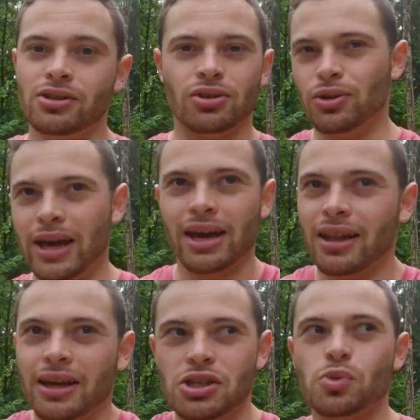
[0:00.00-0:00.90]
So you
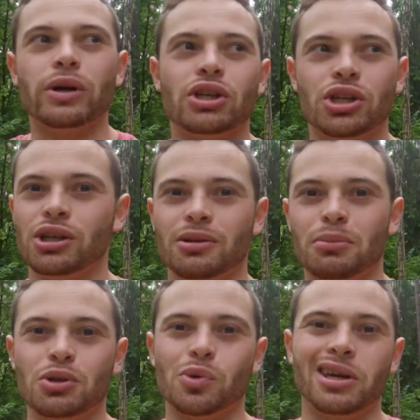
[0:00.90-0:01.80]
can't like switch
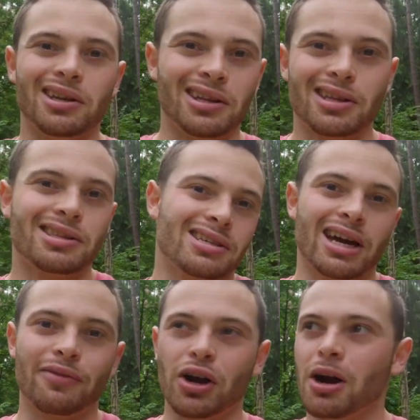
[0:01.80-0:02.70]
in between. That's
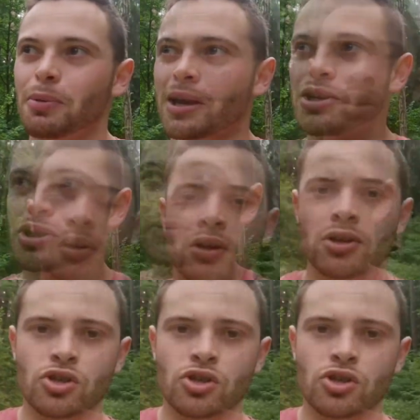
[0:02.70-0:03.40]
kind of a complication.